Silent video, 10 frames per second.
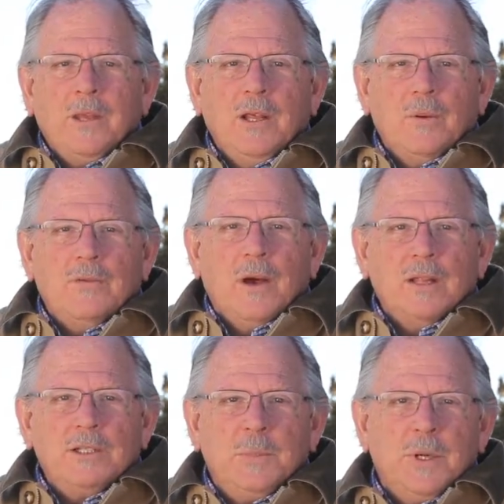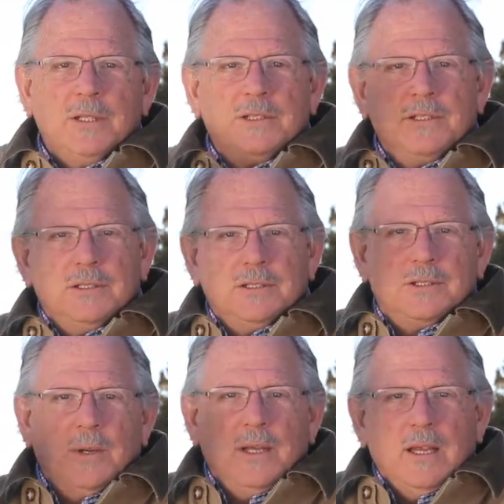You know, we've all experienced
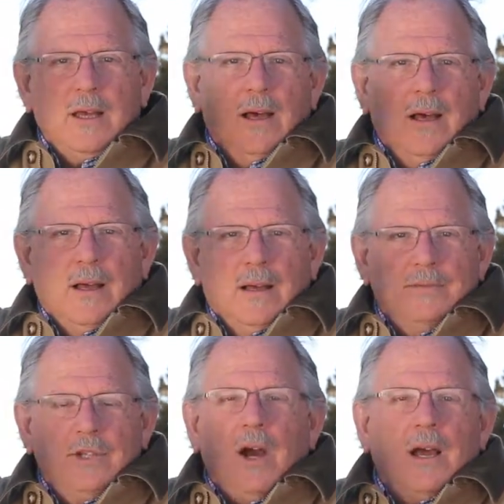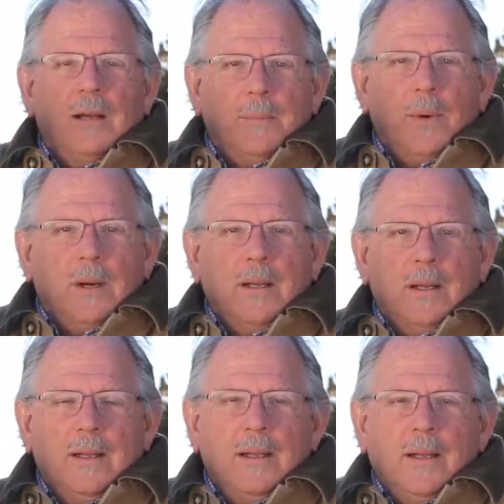squeaking a chalk on a board.
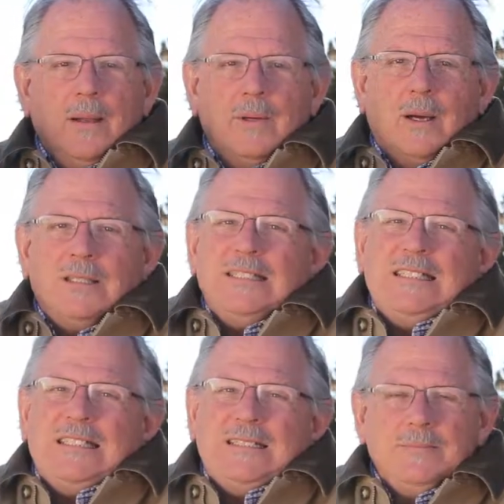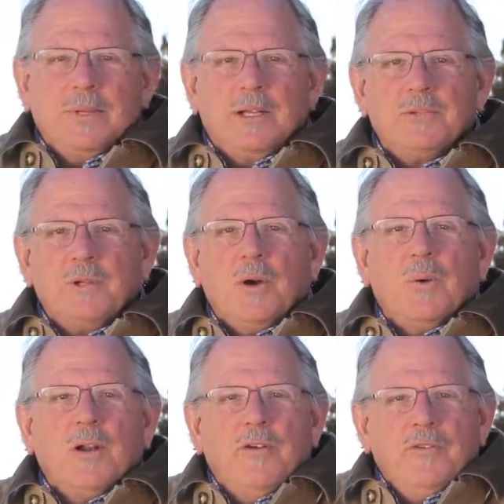And we go, eh, because we don't
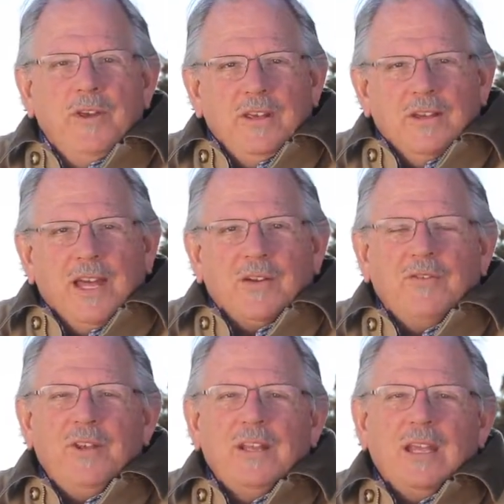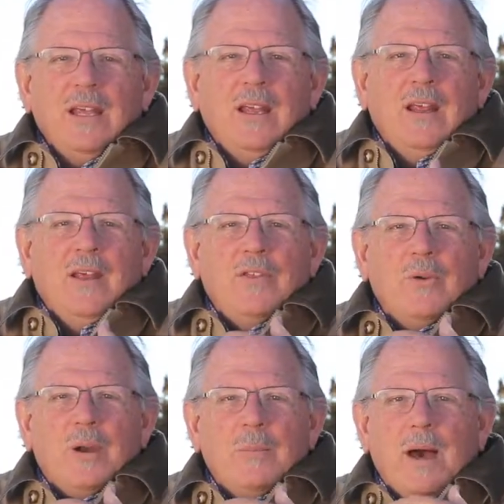want to feel that feeling
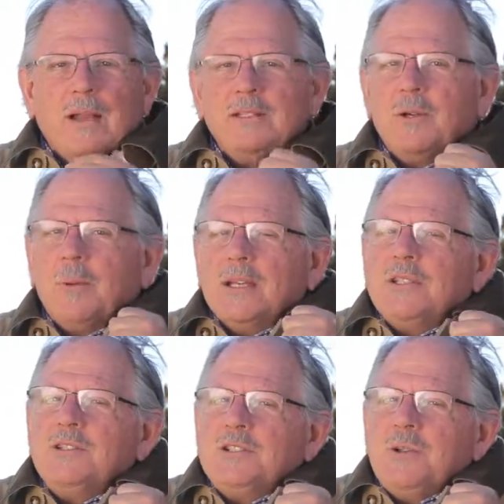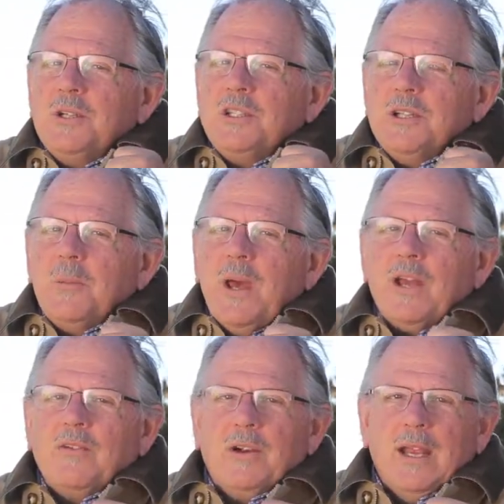through our body. So by scrunching the
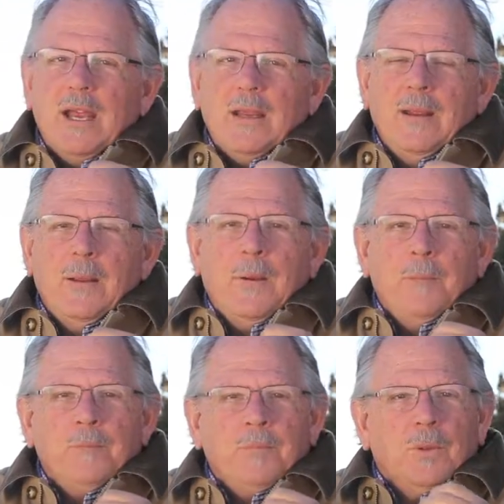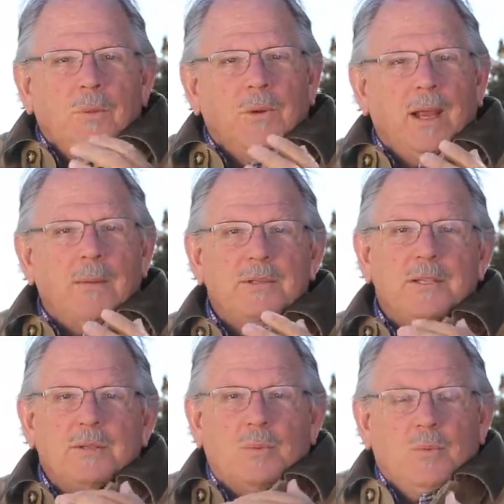back of our neck, what happens
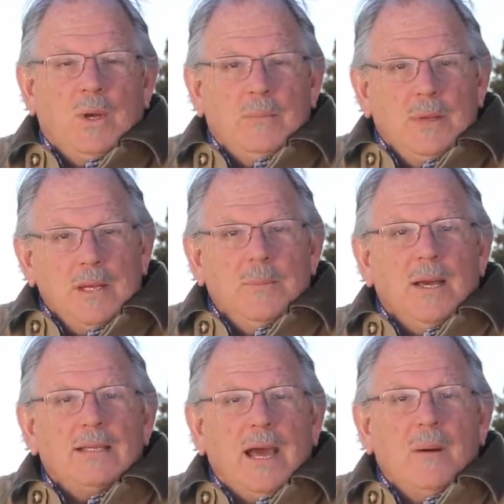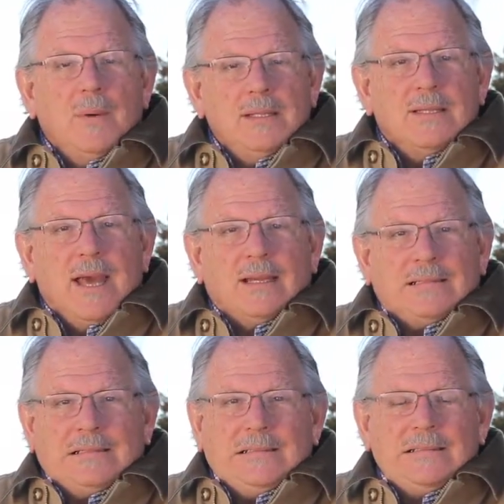is we minimize how much that
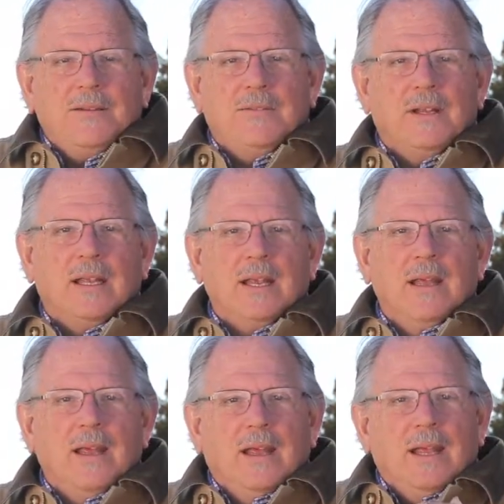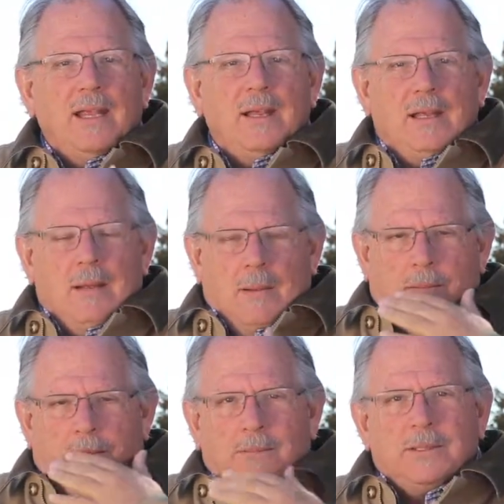feeling,
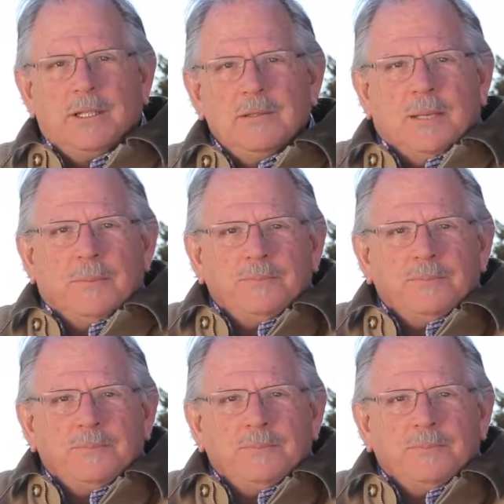excuse me,